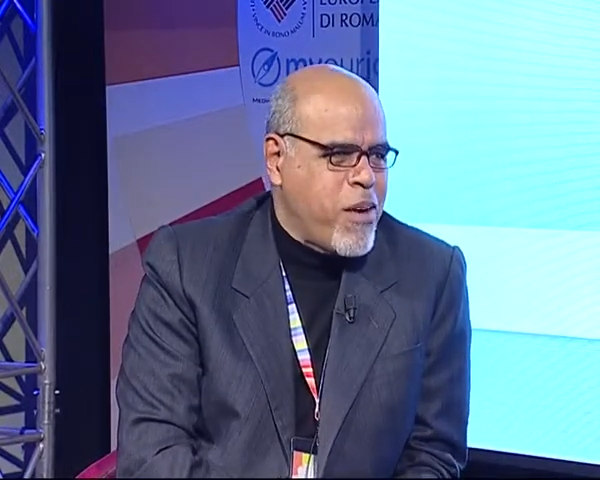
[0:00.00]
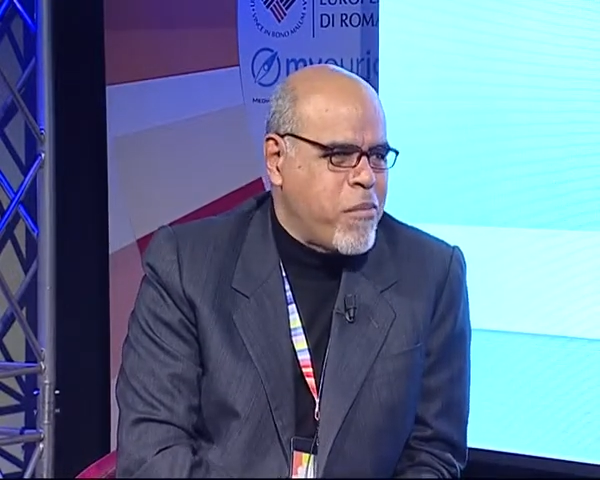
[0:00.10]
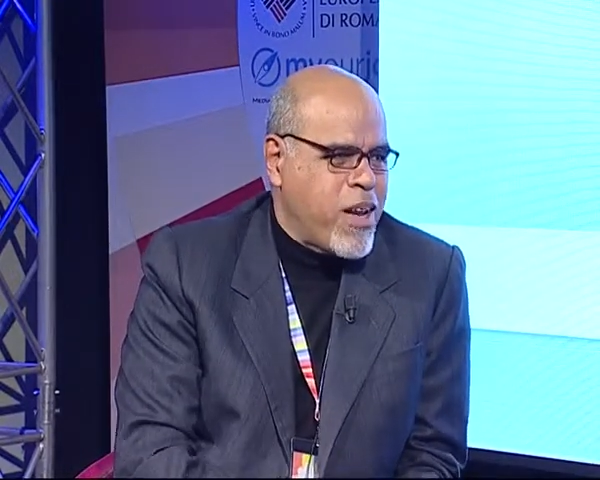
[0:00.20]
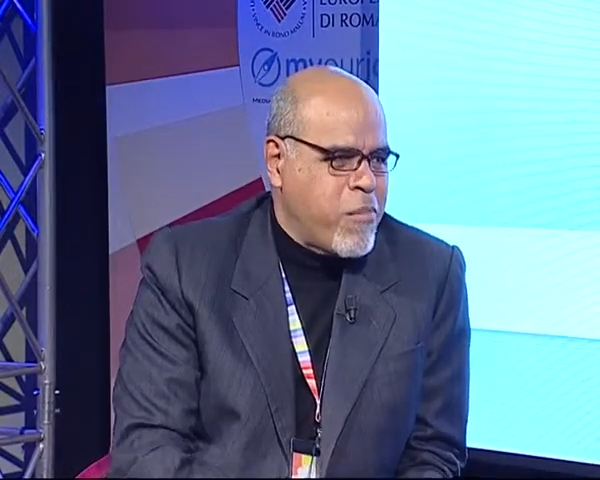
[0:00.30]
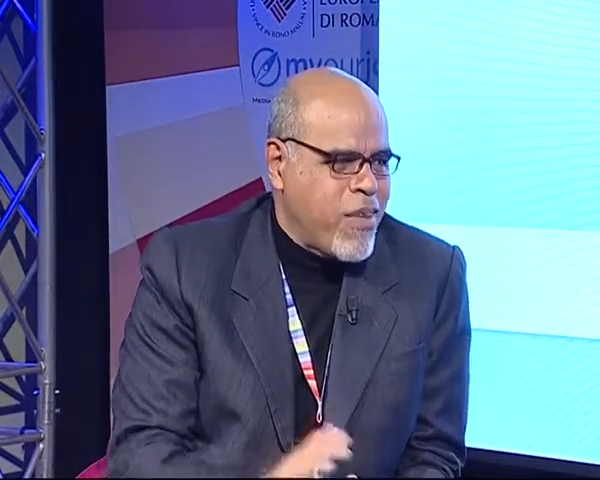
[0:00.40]

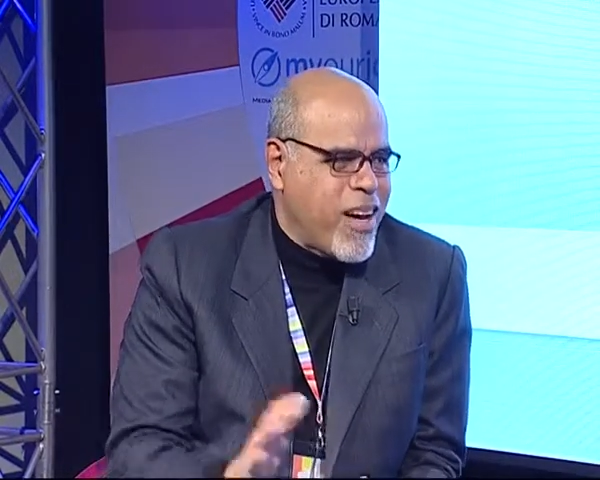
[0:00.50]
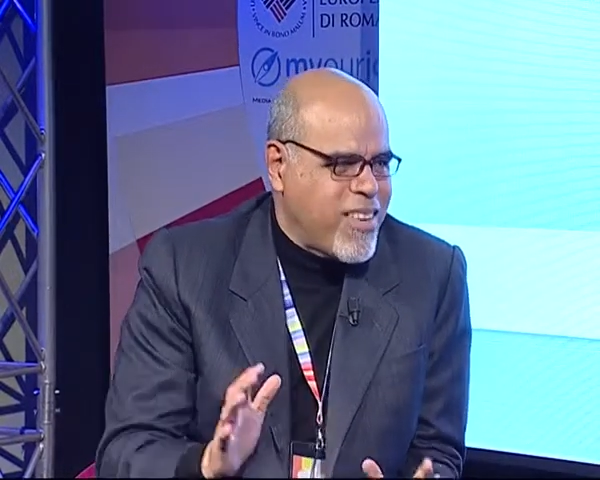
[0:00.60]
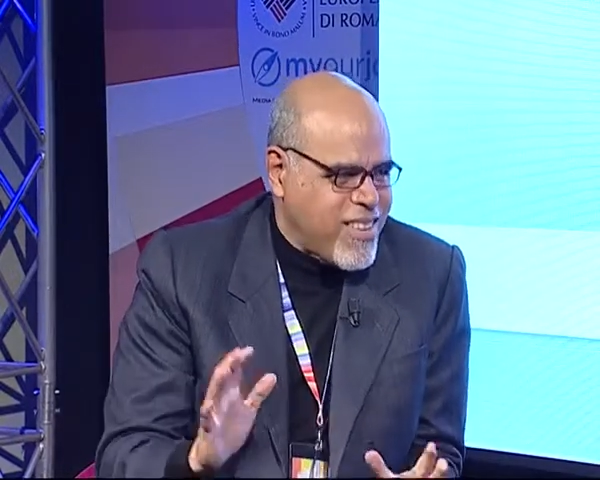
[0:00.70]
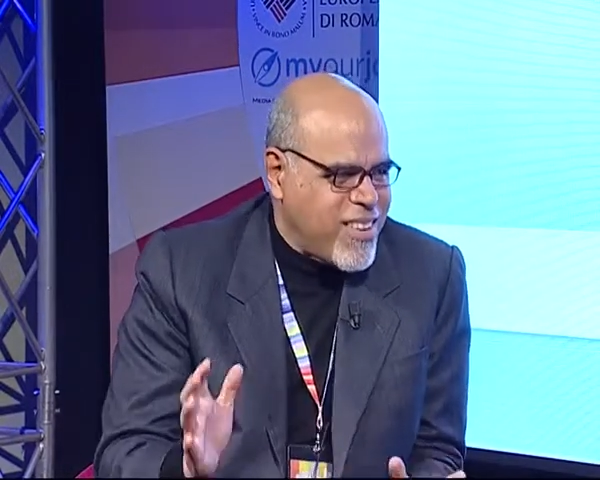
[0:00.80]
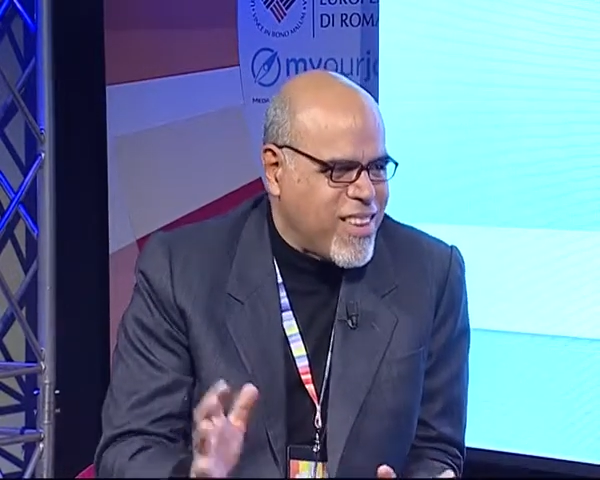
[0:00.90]
but I'm not.
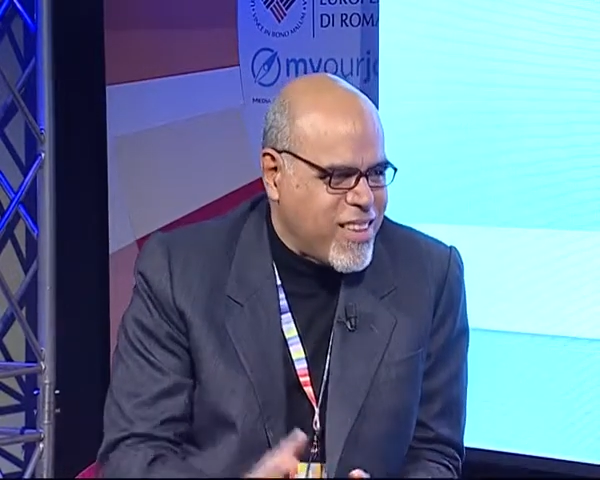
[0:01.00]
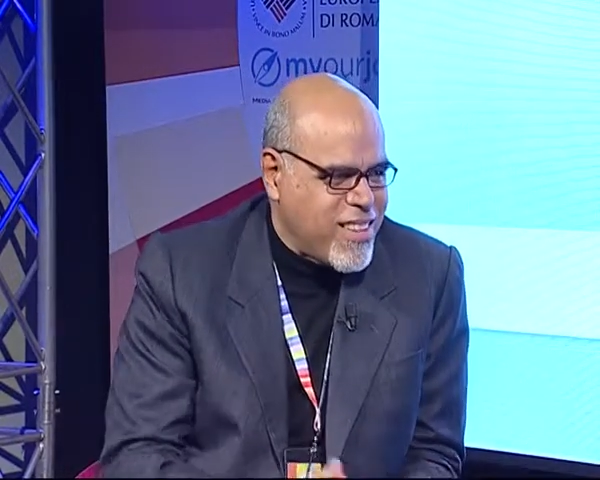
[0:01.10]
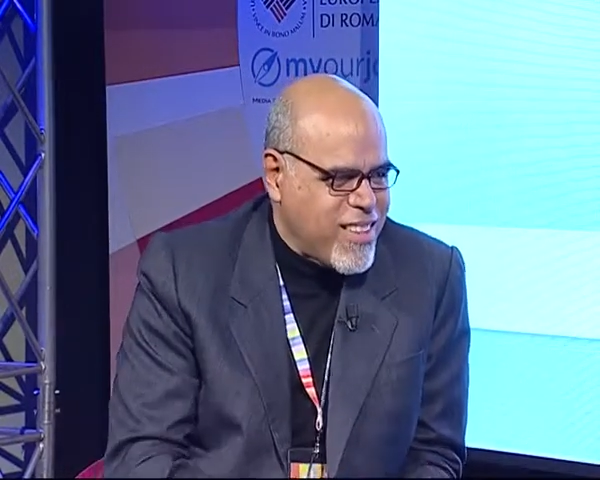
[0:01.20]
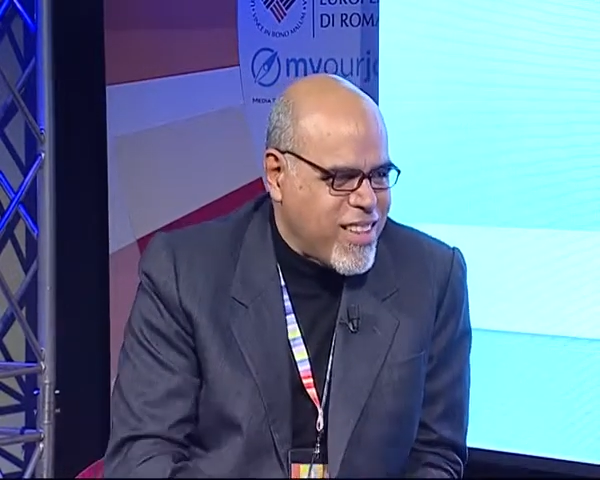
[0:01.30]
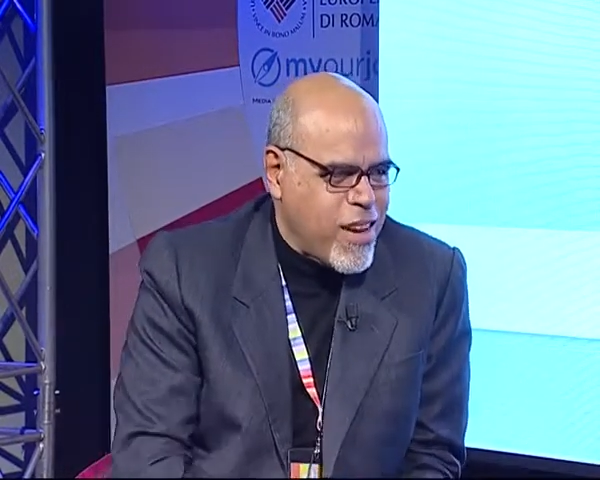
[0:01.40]

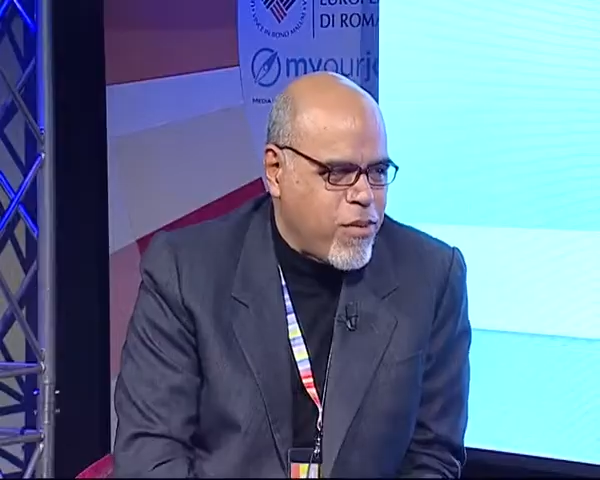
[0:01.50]
Not